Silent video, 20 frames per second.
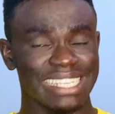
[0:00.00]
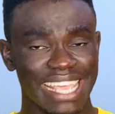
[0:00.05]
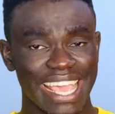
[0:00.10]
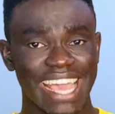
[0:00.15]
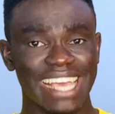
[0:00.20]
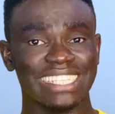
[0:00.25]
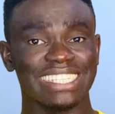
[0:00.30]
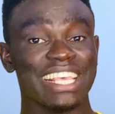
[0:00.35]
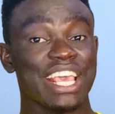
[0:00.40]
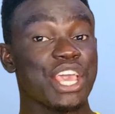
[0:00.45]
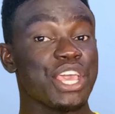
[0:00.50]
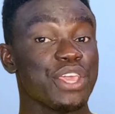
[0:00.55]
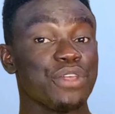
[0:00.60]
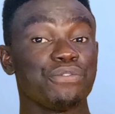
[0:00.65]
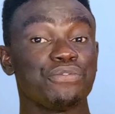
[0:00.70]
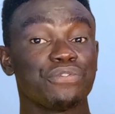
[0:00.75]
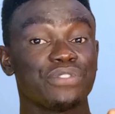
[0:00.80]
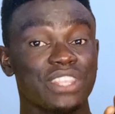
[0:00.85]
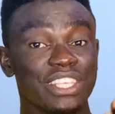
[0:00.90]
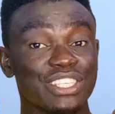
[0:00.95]
Yes,
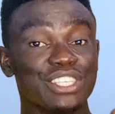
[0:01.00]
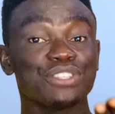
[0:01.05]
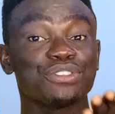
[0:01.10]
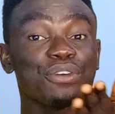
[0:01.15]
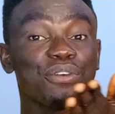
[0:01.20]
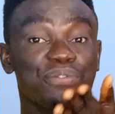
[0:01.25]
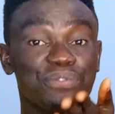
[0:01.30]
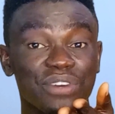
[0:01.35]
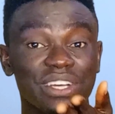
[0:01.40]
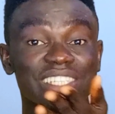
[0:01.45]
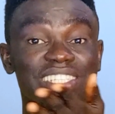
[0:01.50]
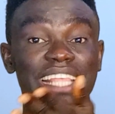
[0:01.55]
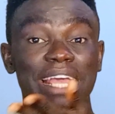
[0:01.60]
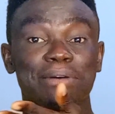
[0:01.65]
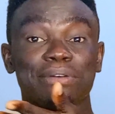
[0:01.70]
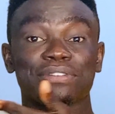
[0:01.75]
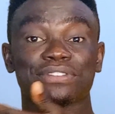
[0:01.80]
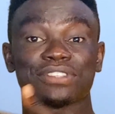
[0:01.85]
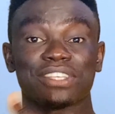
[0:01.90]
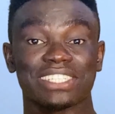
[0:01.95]
if this is your first
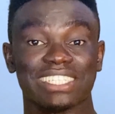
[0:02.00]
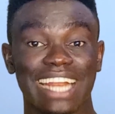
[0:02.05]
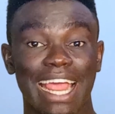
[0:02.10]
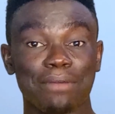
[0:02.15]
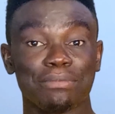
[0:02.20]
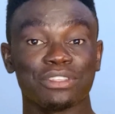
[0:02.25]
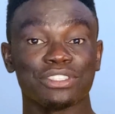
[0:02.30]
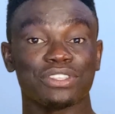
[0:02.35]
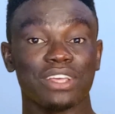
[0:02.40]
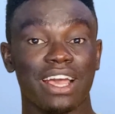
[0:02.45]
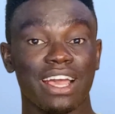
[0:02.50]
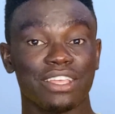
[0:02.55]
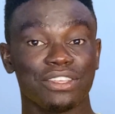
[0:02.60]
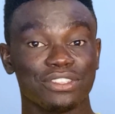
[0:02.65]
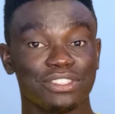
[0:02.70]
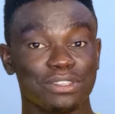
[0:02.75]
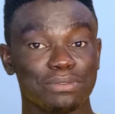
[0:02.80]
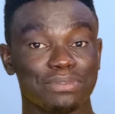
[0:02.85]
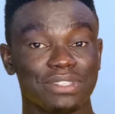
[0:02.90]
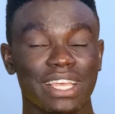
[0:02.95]
time of subscribing to our
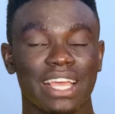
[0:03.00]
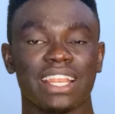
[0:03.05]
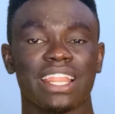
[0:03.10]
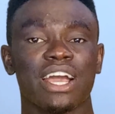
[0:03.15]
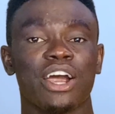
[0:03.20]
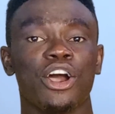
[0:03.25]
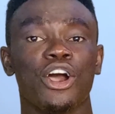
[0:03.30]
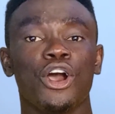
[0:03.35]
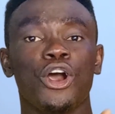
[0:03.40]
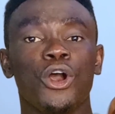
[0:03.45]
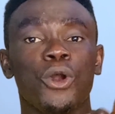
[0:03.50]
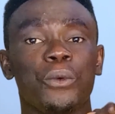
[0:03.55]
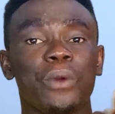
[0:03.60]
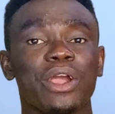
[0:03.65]
YouTube channel,